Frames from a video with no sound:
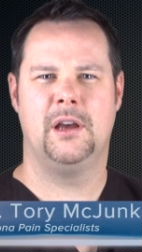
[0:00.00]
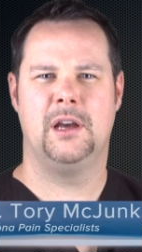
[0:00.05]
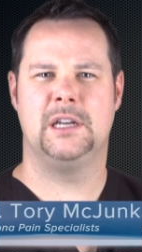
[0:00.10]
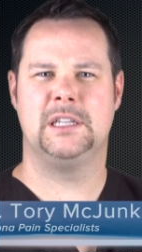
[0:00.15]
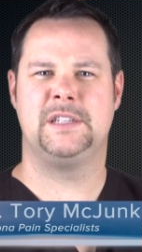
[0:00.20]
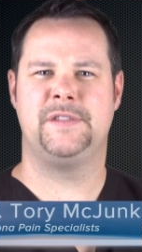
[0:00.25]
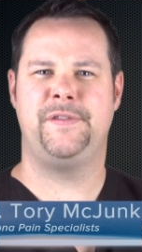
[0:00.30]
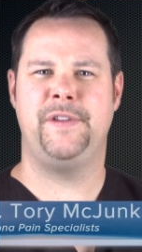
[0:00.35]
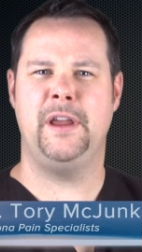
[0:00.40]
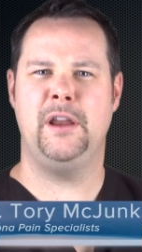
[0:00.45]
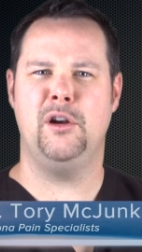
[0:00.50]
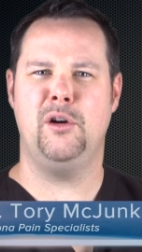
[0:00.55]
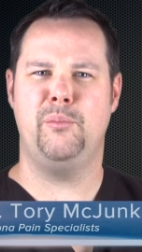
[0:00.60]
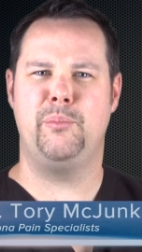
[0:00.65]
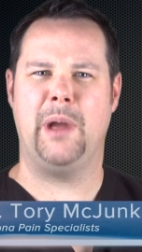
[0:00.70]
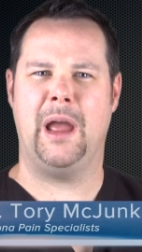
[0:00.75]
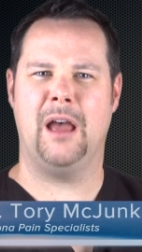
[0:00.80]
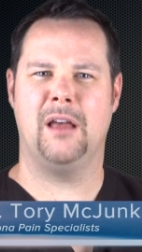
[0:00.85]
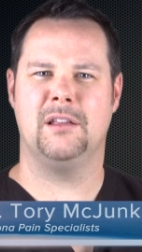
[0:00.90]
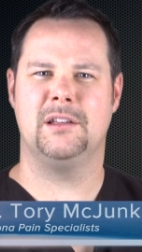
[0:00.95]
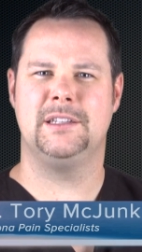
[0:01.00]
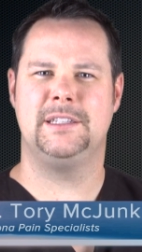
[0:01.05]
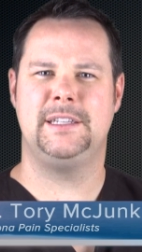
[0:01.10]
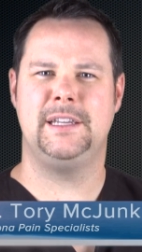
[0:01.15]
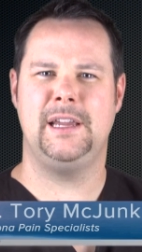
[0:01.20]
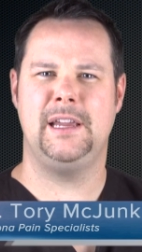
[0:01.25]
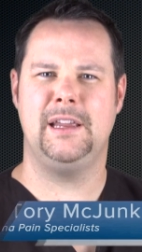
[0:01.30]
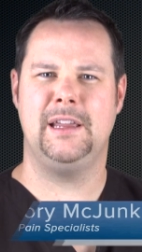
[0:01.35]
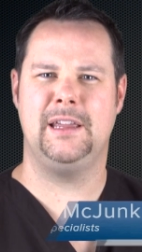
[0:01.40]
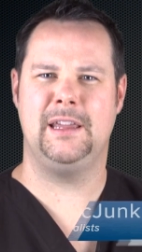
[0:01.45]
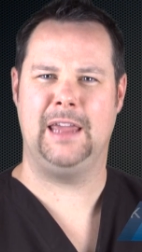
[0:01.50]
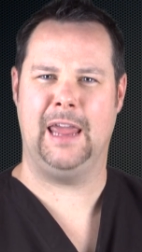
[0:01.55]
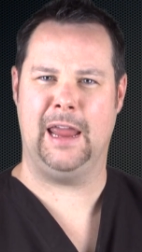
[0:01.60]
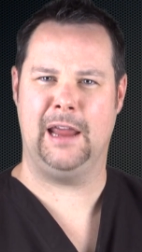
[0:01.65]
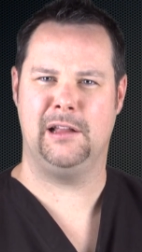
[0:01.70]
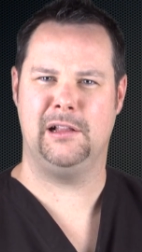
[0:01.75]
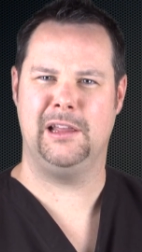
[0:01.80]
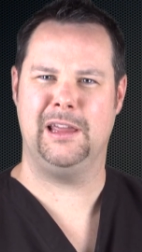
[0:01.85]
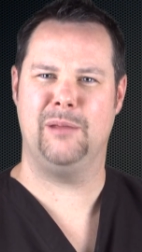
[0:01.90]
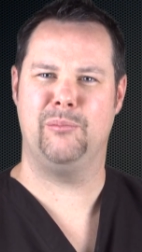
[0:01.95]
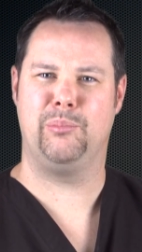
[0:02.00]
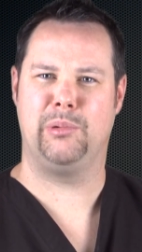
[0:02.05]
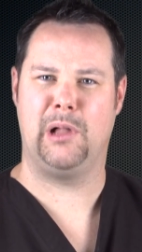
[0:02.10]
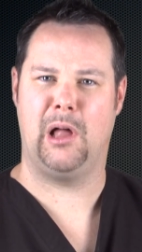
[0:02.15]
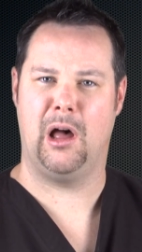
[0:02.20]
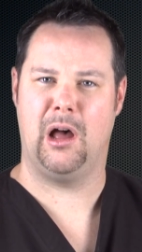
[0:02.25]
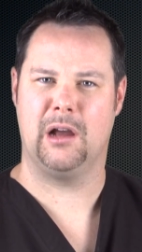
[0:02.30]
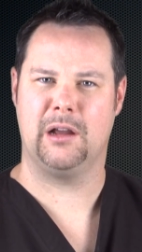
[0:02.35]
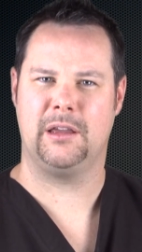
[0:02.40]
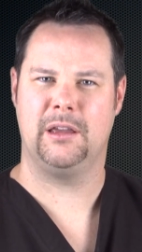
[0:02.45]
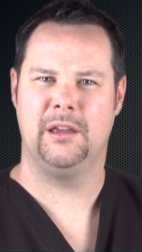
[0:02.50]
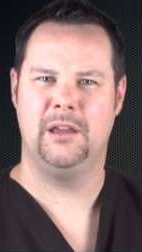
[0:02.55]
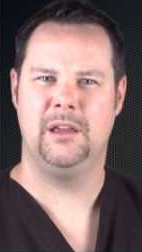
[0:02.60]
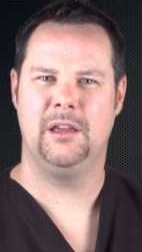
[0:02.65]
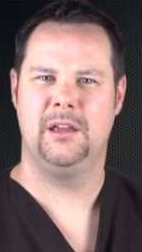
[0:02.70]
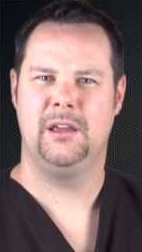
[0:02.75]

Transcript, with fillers: A sphenopalatine ganglion block